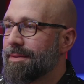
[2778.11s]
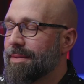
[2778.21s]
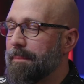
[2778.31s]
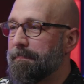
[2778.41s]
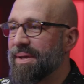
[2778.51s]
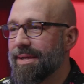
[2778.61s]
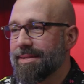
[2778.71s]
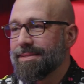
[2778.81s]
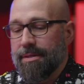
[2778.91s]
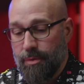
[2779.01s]
The big
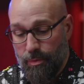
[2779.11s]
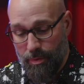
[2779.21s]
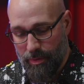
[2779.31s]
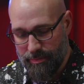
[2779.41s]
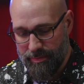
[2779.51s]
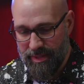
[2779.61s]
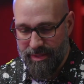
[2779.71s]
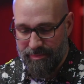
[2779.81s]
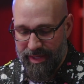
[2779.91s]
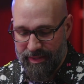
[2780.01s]
take. Whoa, hit
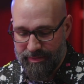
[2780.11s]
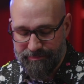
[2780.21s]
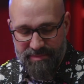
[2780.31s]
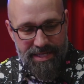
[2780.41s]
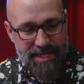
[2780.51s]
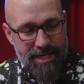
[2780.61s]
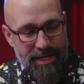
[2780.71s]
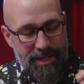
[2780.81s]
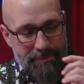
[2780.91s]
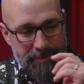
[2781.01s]
the mic.
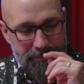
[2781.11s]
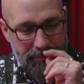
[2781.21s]
All